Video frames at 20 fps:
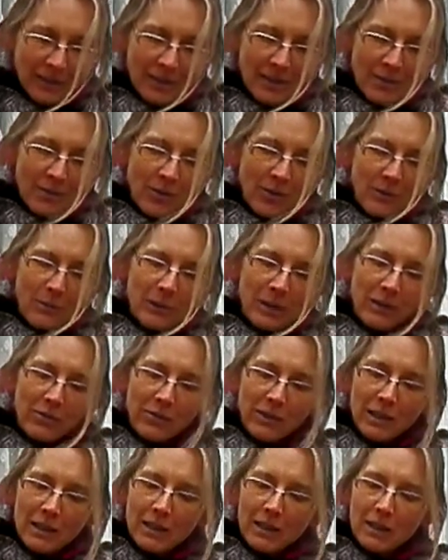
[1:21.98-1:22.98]
So I'm
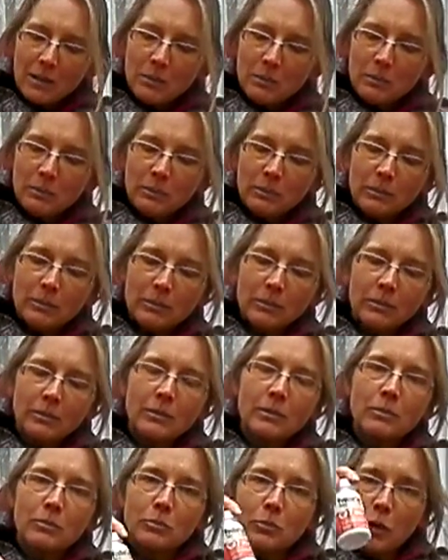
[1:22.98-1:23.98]
giving them
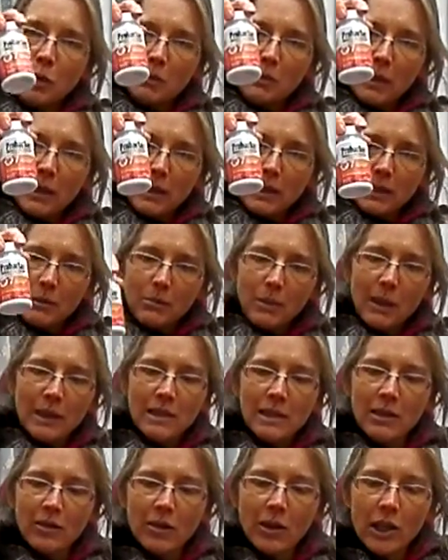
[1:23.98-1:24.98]
probiotic
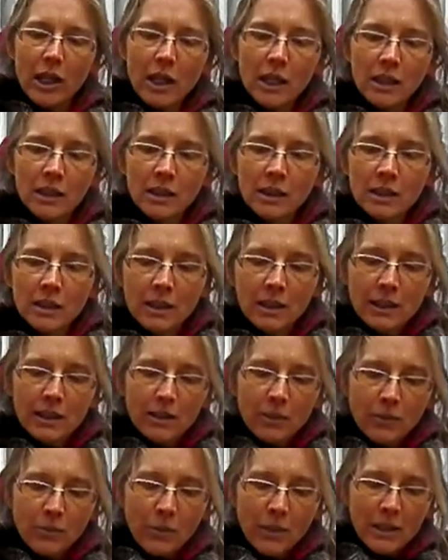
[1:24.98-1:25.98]
bacteria,
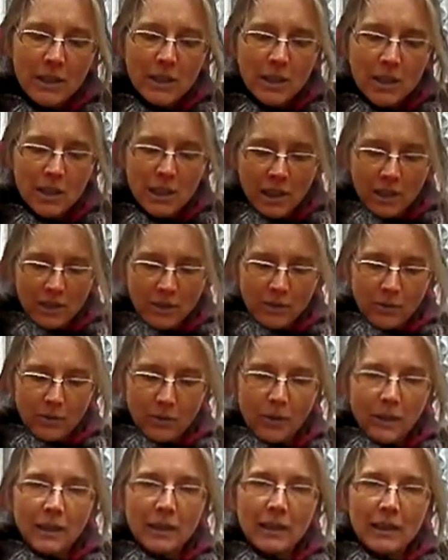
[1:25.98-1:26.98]
which
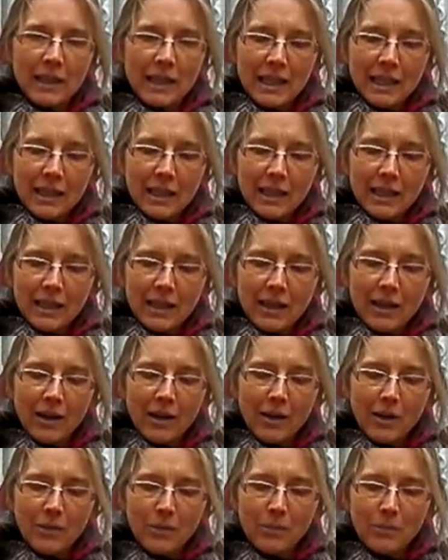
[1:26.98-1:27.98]
will
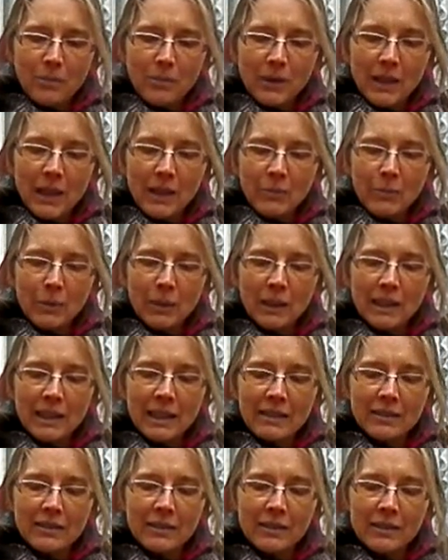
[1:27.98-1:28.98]
um, it will
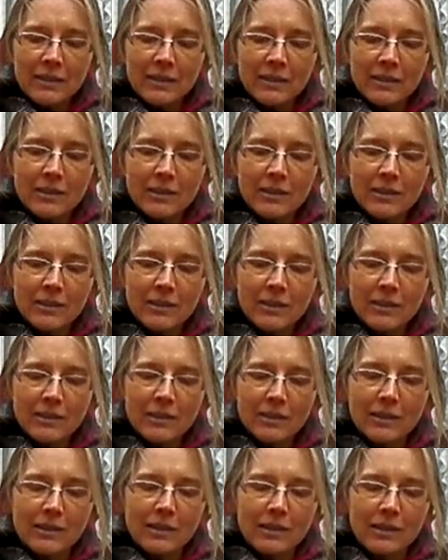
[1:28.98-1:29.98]
eat the
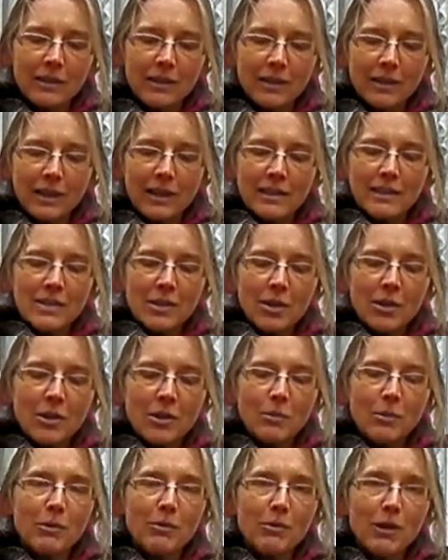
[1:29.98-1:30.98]

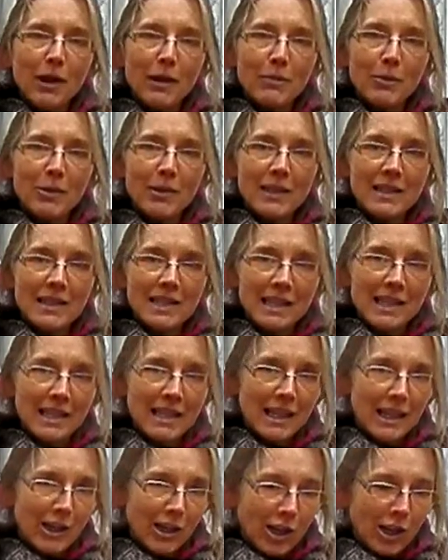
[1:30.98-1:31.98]
insoluble fiber that's in
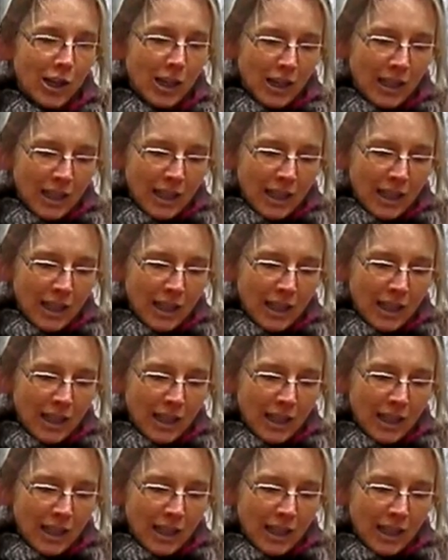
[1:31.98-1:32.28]
here